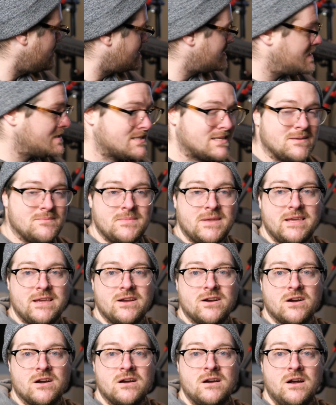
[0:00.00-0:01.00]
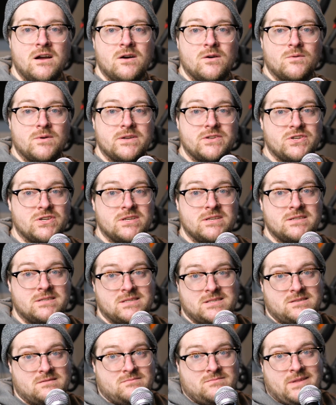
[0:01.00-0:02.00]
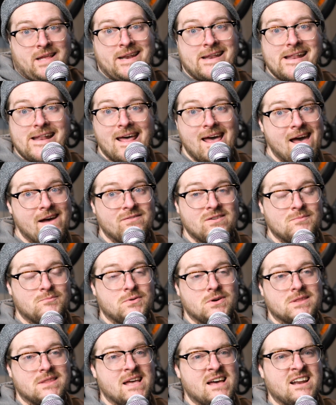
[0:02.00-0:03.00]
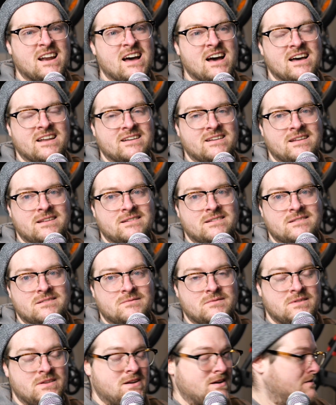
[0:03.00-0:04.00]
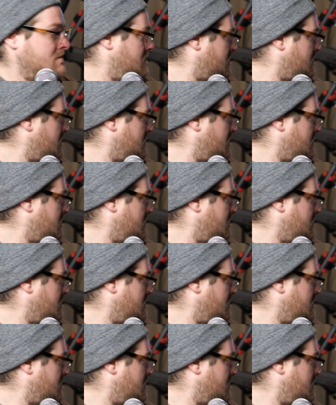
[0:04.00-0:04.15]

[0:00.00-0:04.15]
system here, which is, they didn't have to put that on, and you know,